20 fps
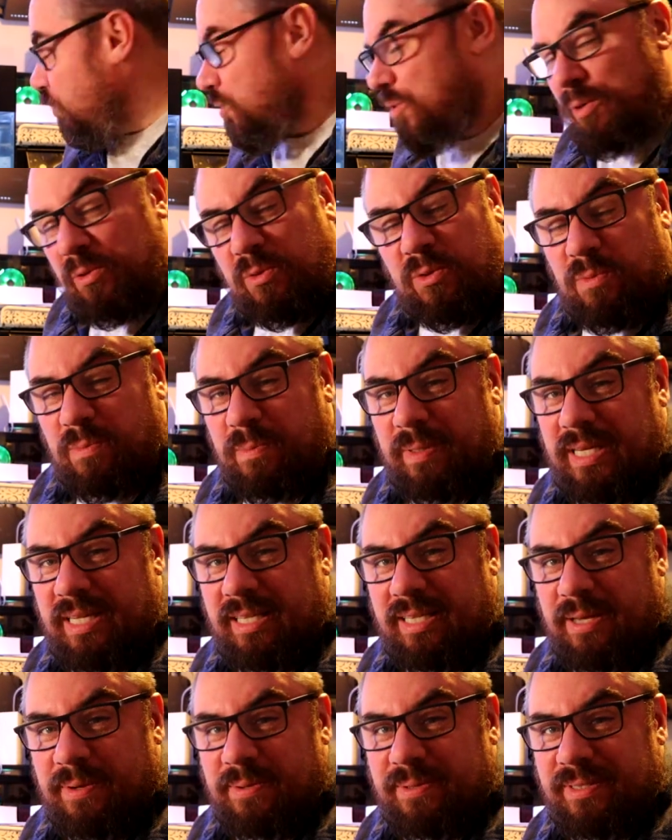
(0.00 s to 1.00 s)
could also be
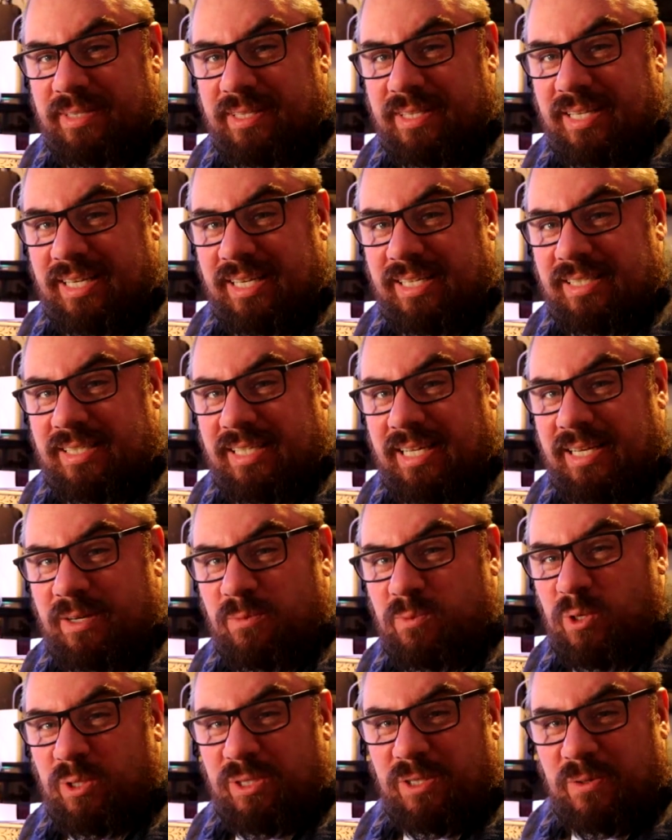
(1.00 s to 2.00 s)
down to things
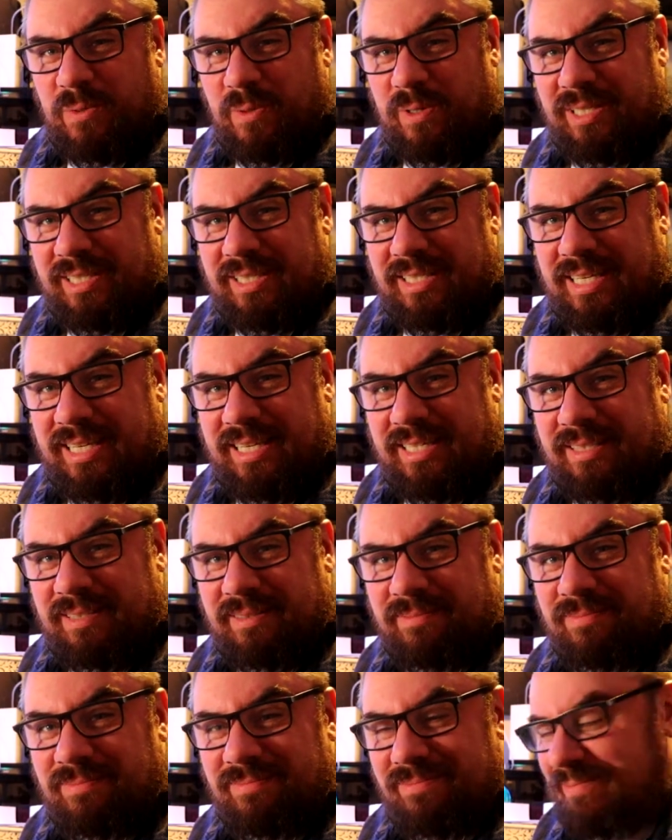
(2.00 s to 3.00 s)
like water quality
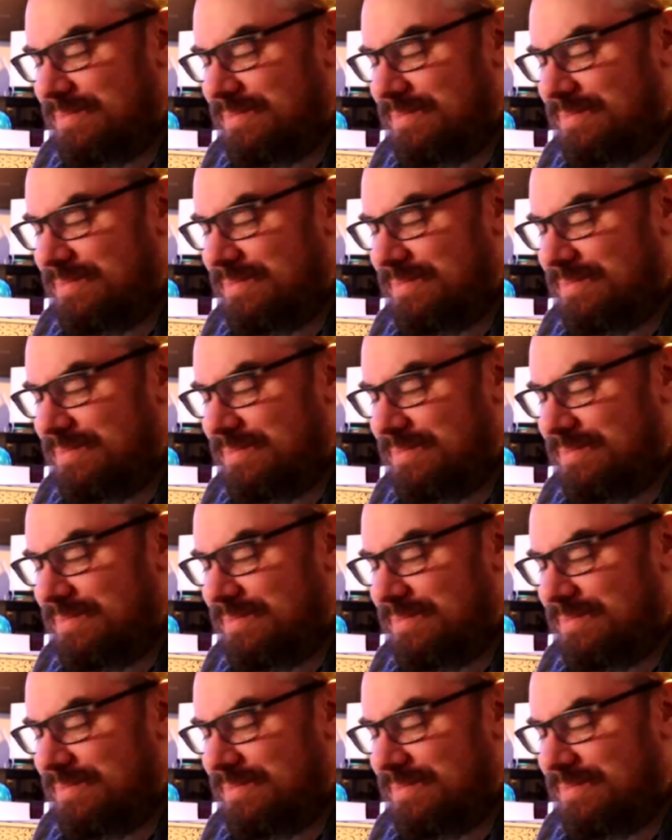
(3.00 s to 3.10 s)
and